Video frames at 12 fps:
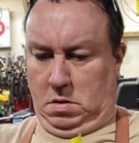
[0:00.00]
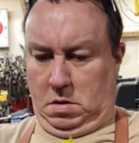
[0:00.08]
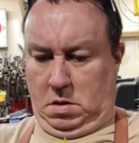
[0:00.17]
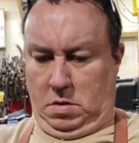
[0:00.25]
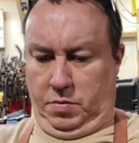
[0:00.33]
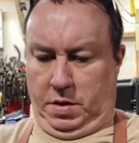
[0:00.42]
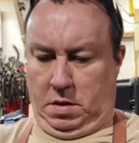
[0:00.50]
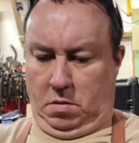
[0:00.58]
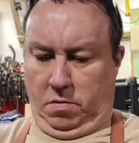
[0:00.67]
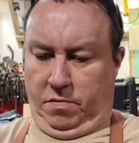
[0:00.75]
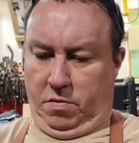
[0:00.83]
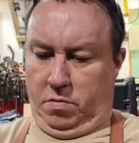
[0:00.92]
How do we get to go
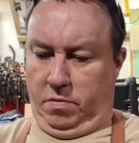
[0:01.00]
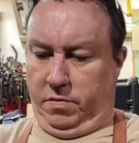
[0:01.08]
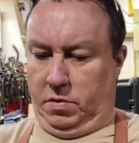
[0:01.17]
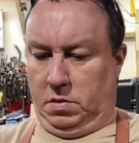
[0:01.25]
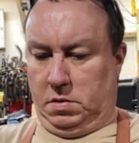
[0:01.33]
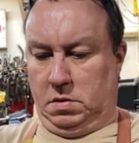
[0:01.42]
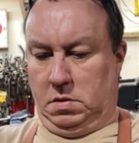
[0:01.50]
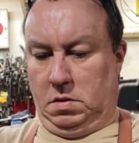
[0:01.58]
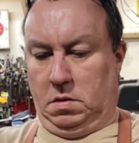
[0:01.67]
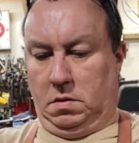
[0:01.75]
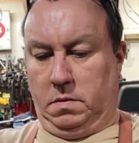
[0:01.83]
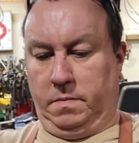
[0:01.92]
forward and reverse? Yeah.
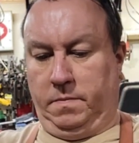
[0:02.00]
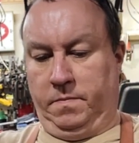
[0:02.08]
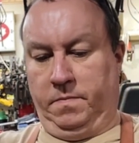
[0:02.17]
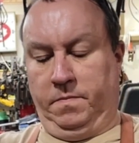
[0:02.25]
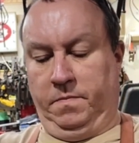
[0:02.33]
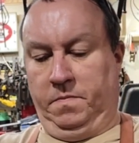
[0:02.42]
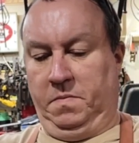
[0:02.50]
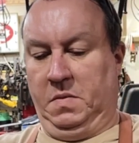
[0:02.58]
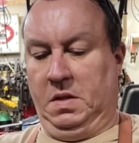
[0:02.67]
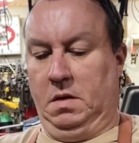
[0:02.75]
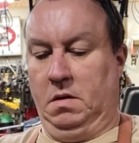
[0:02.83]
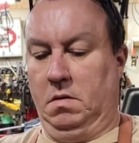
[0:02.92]

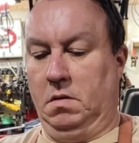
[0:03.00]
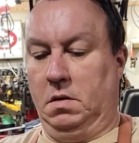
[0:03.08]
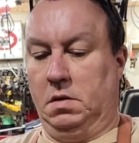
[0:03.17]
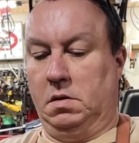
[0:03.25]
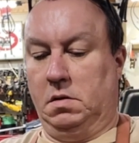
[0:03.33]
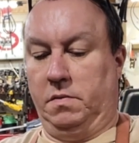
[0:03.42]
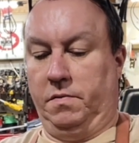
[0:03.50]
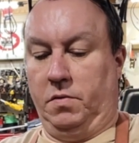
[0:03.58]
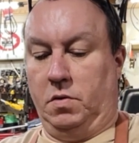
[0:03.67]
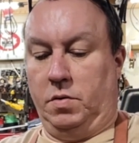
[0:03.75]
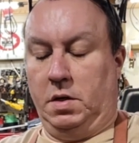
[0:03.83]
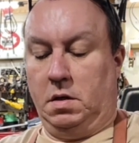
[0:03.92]
This is
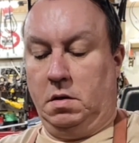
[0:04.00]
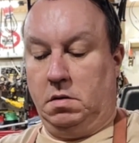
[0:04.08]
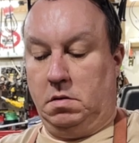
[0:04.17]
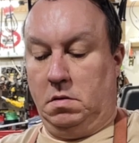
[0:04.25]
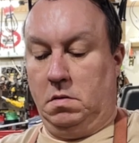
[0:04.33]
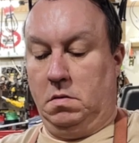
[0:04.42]
forward, I guess.